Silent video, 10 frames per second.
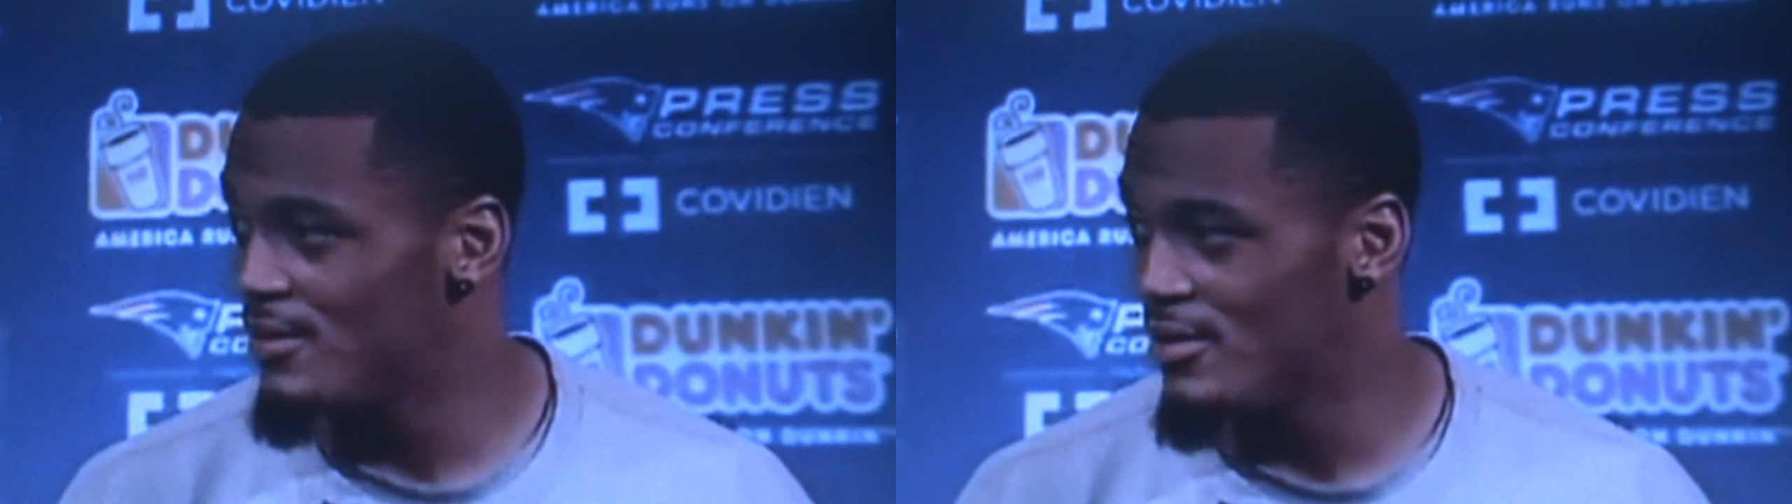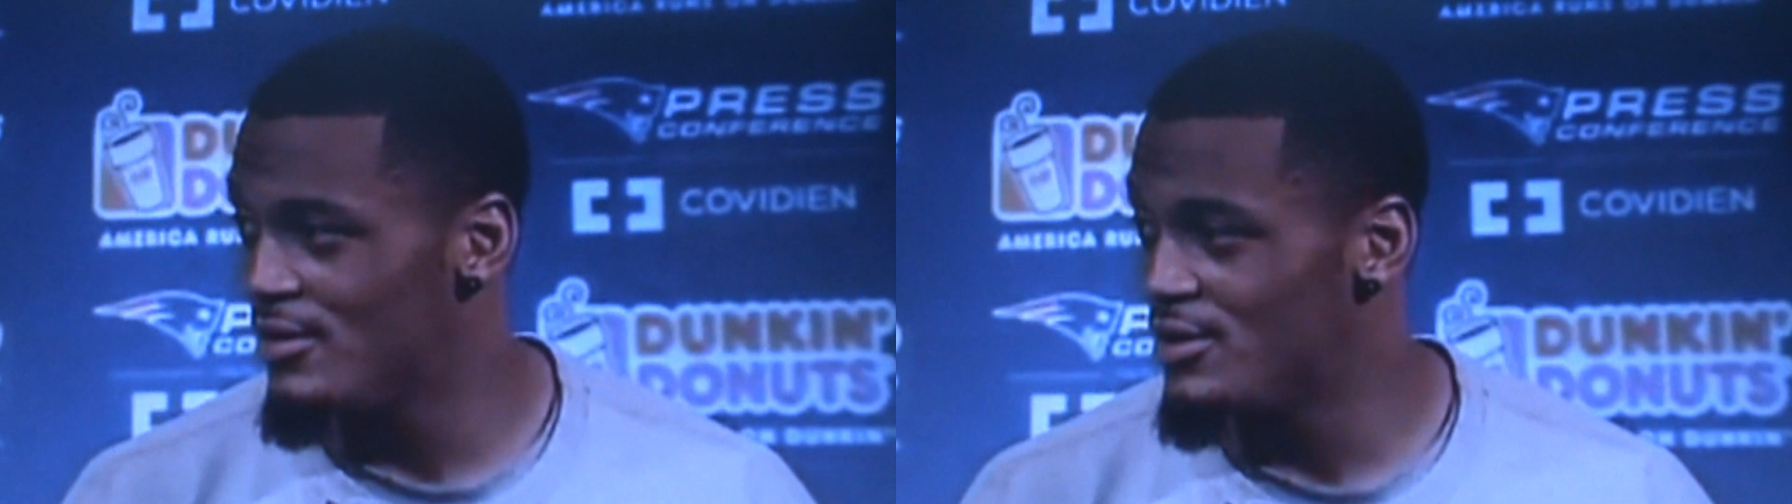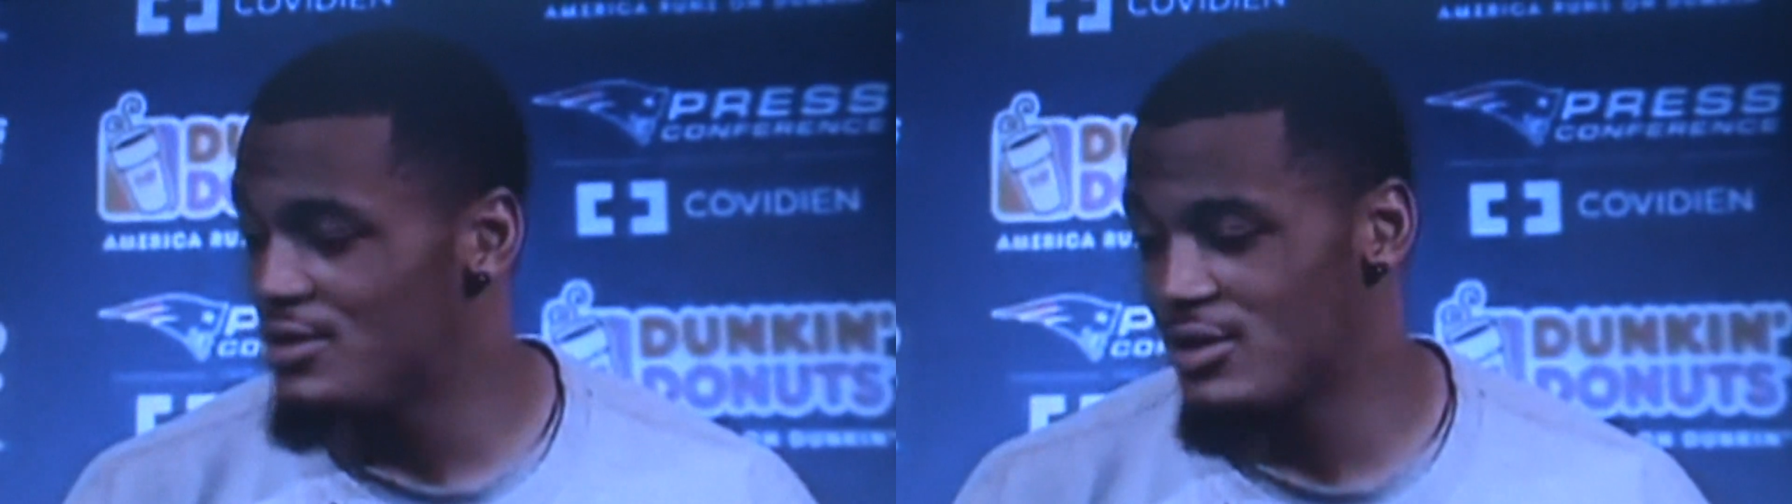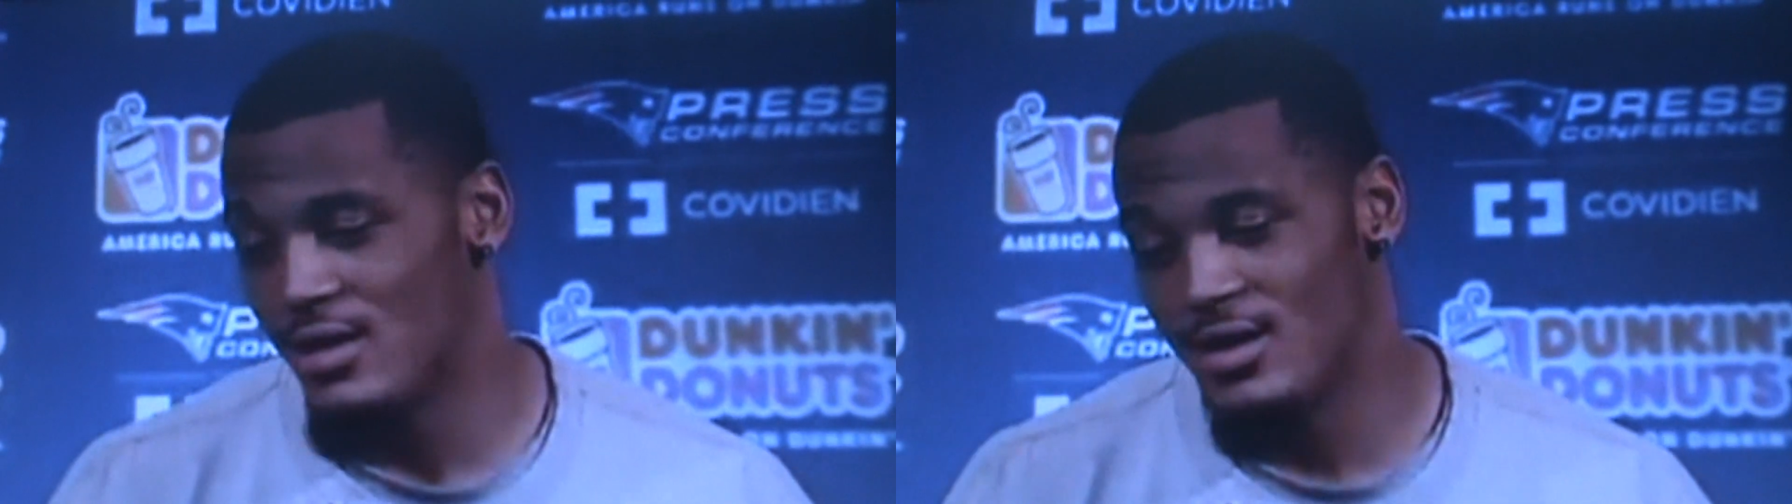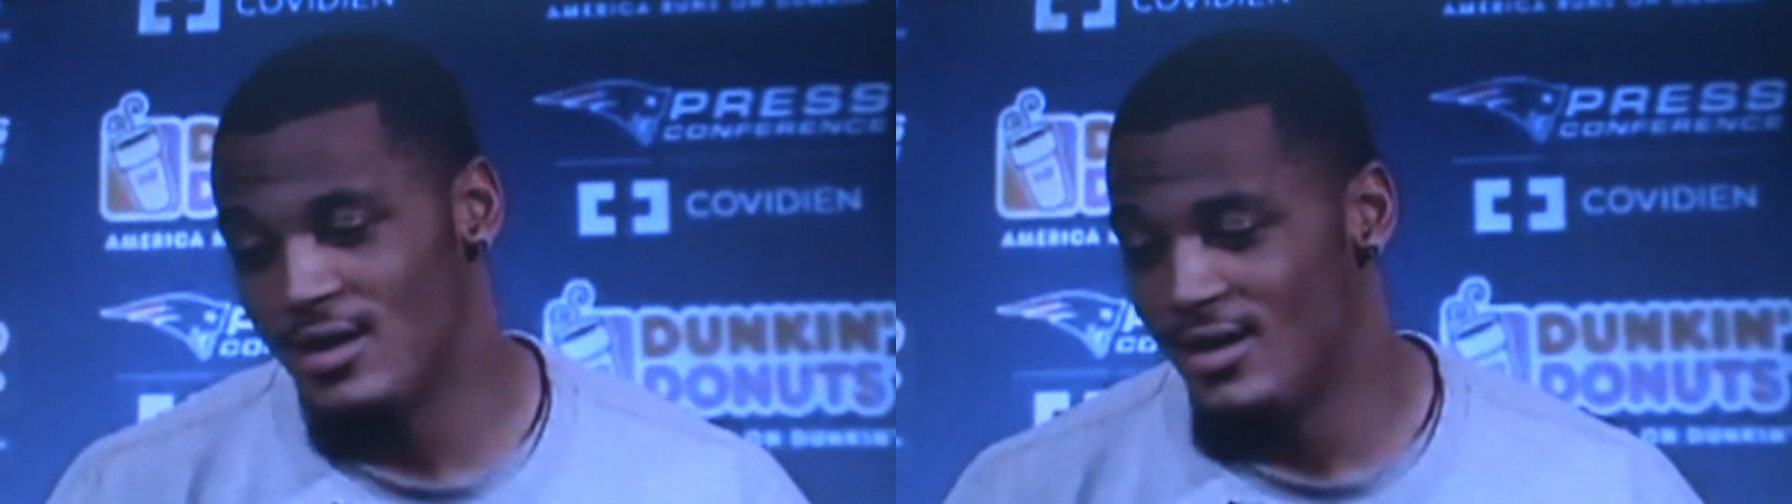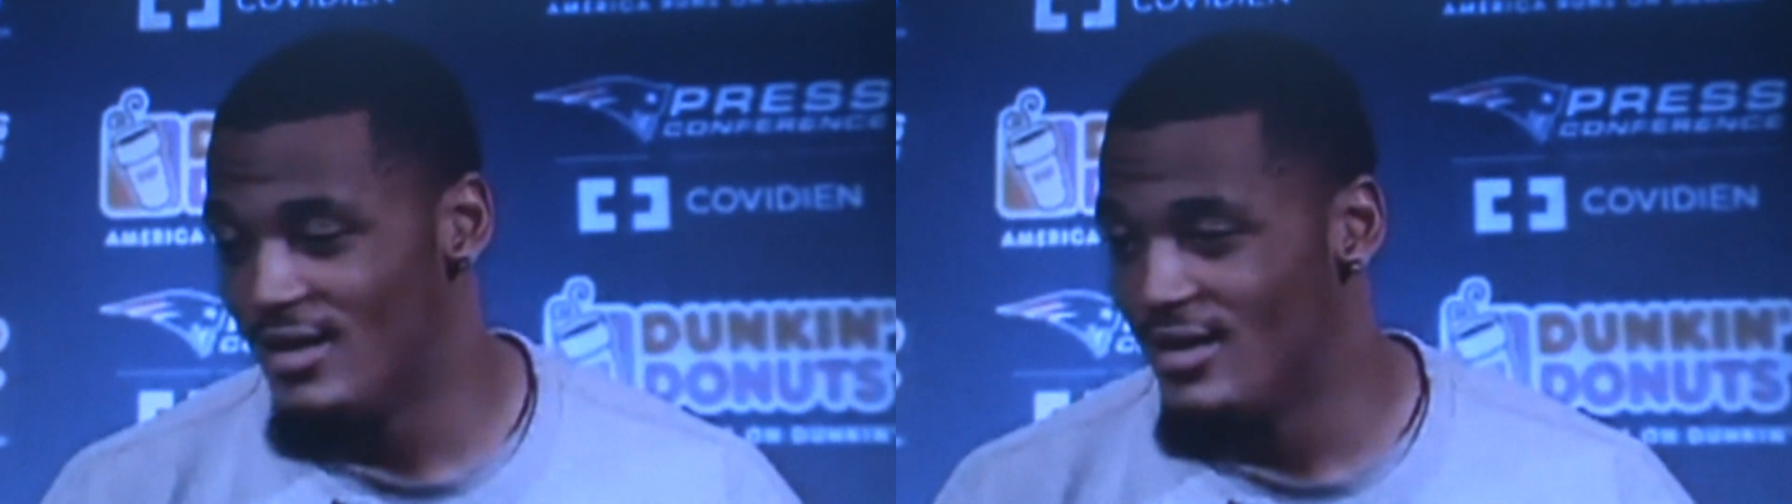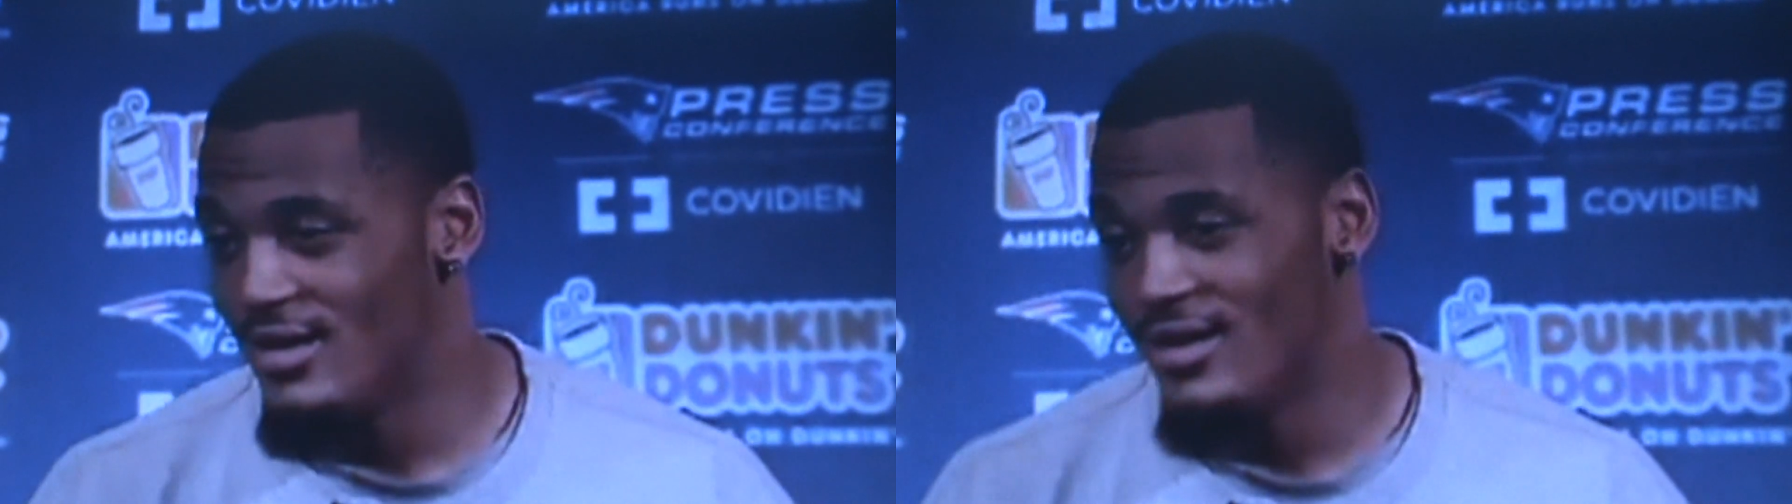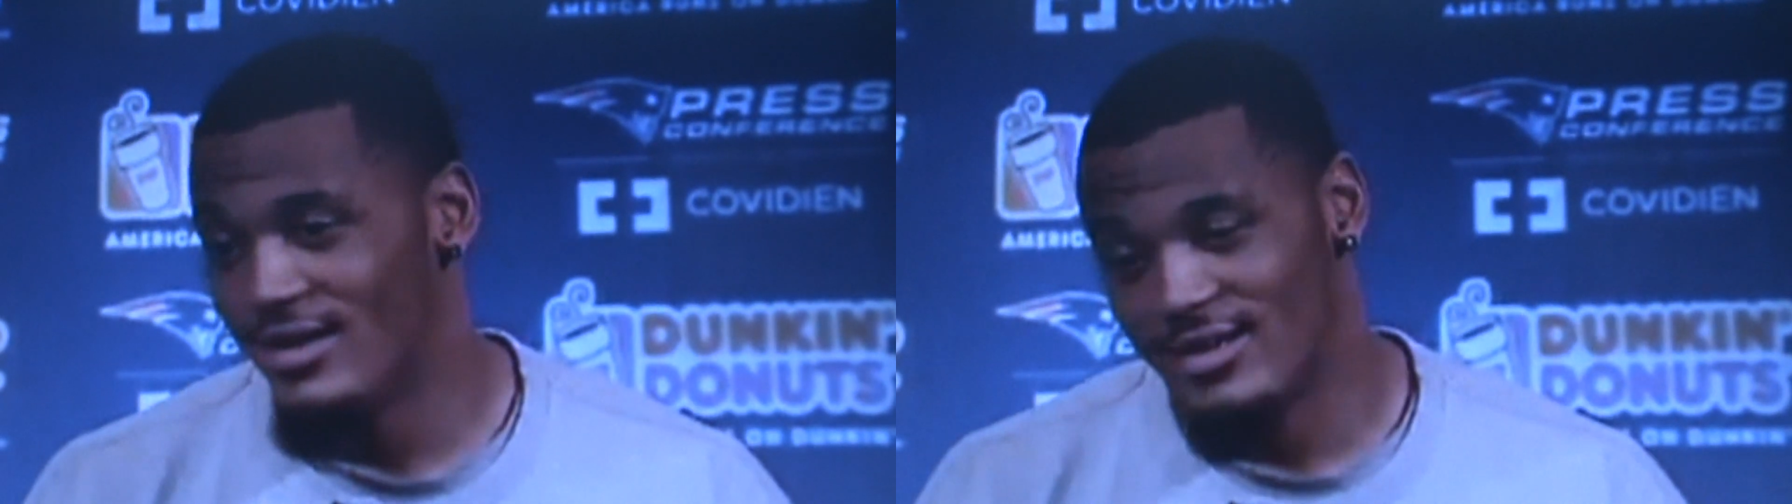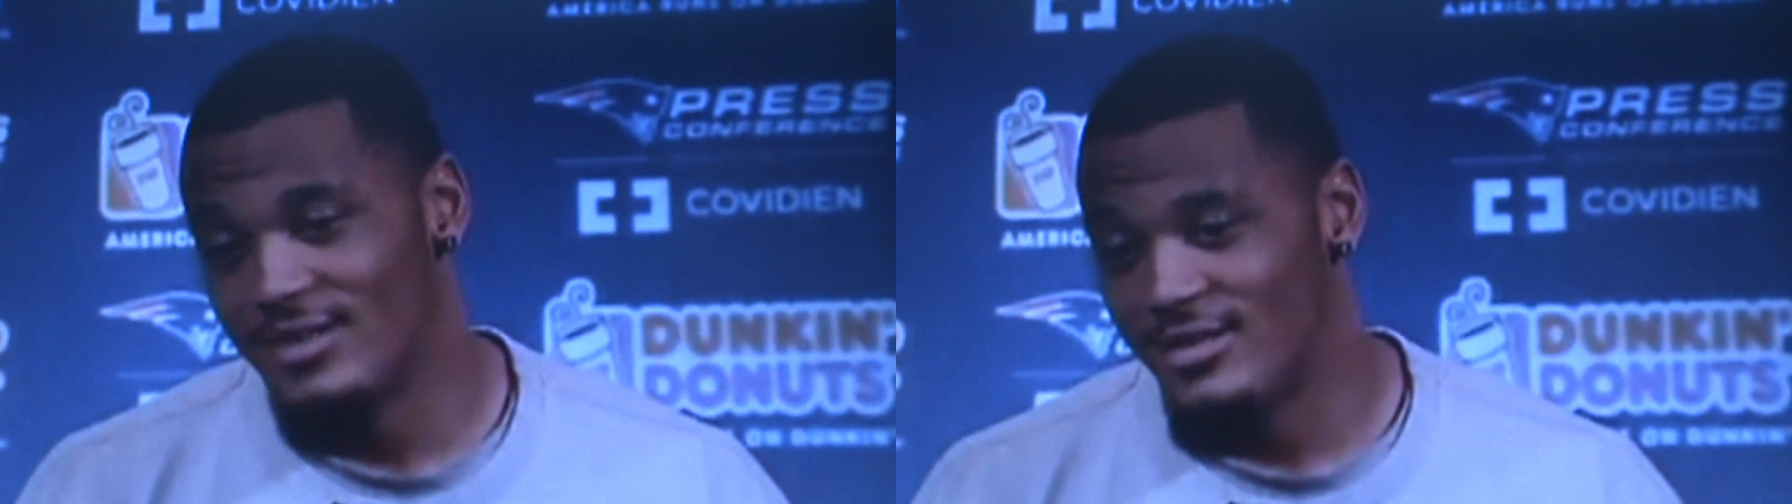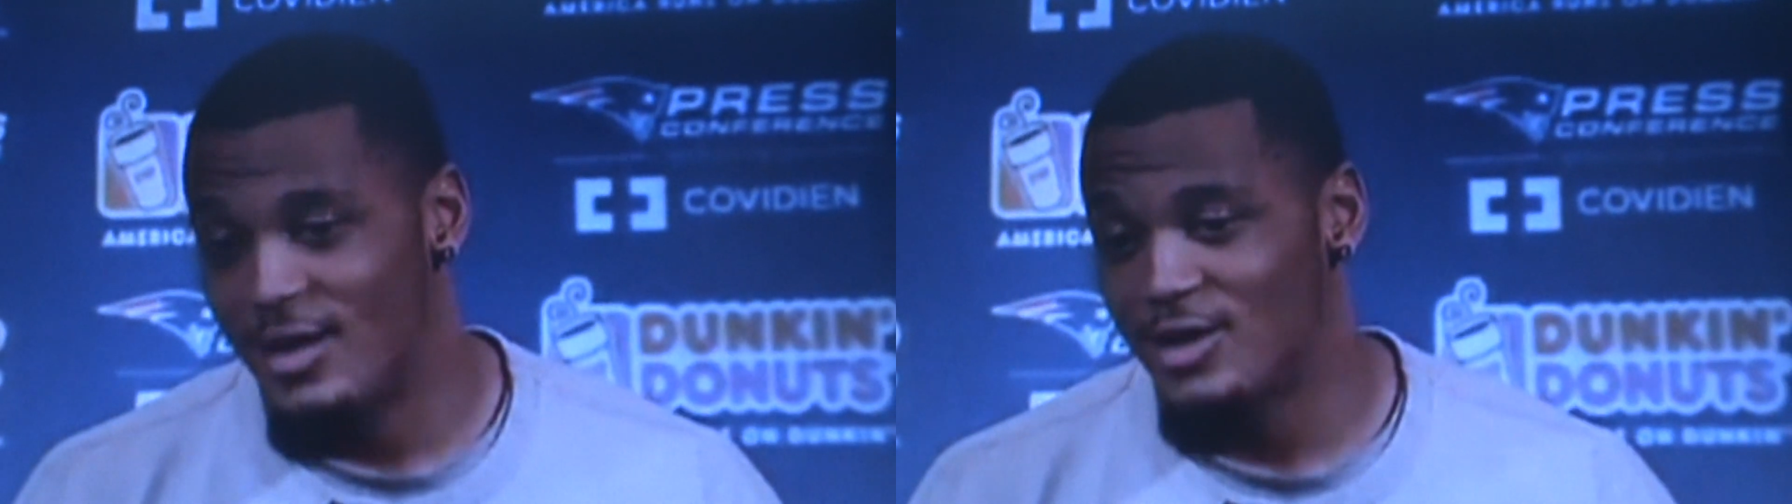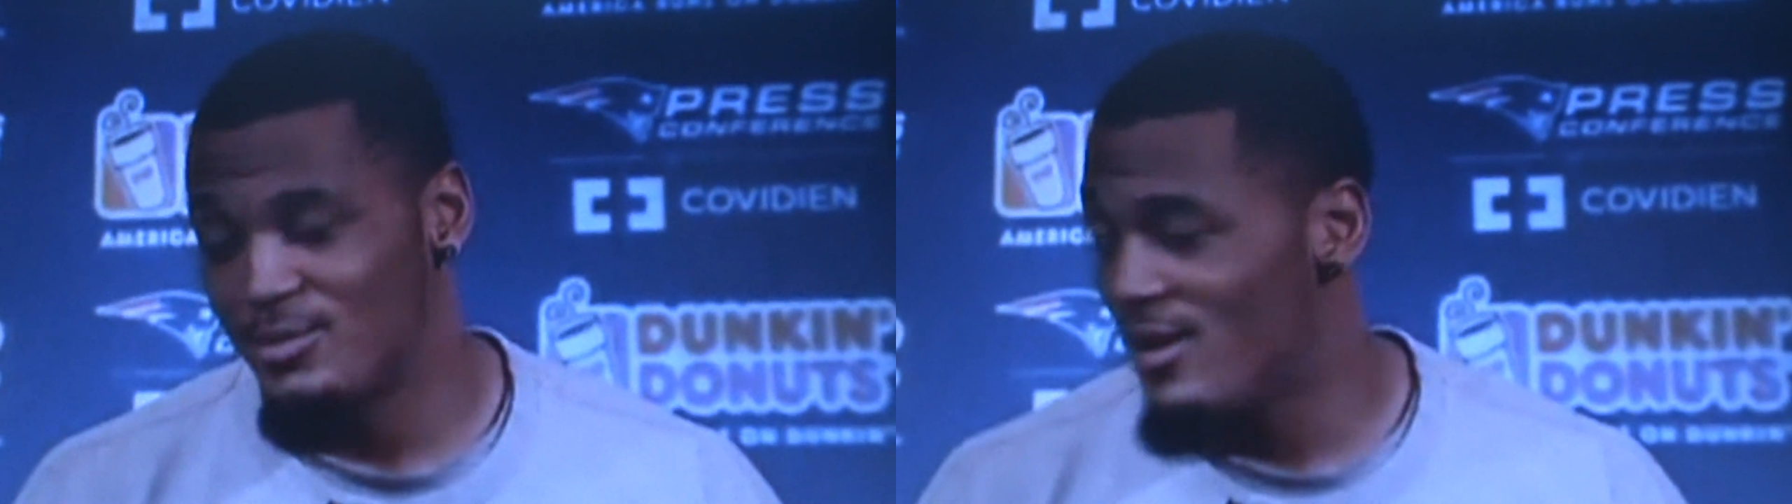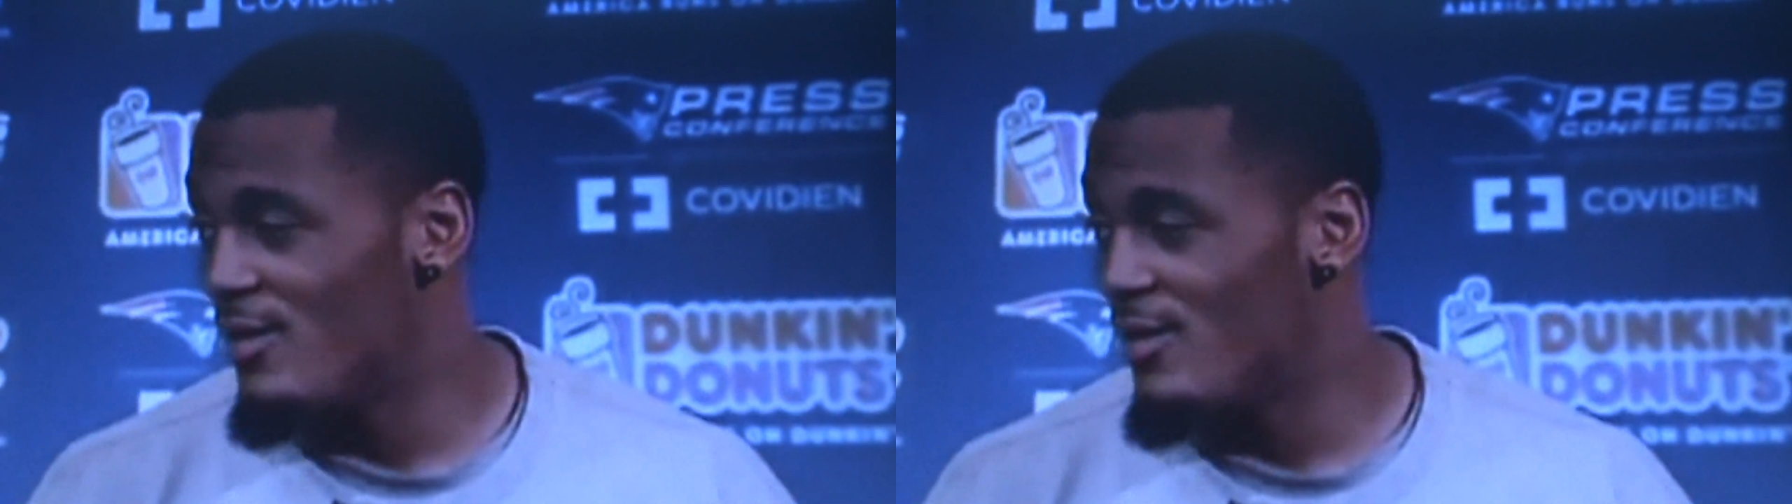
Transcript: You know, he helps